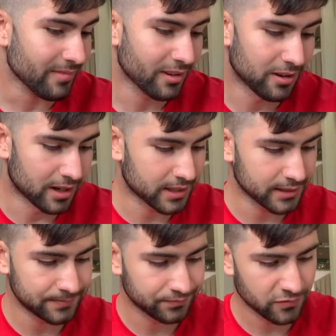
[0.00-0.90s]
Oh,
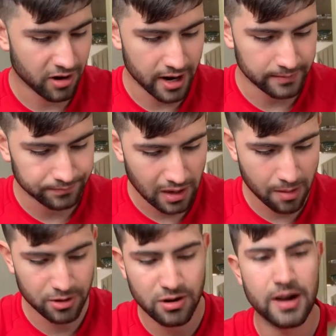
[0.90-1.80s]
right, I'm
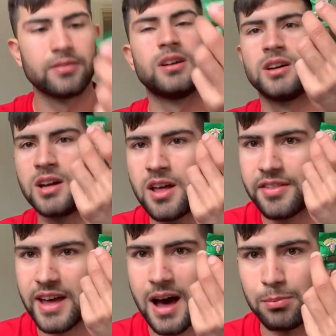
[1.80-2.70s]
going to have
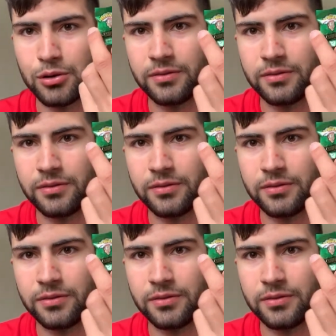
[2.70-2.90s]
the apple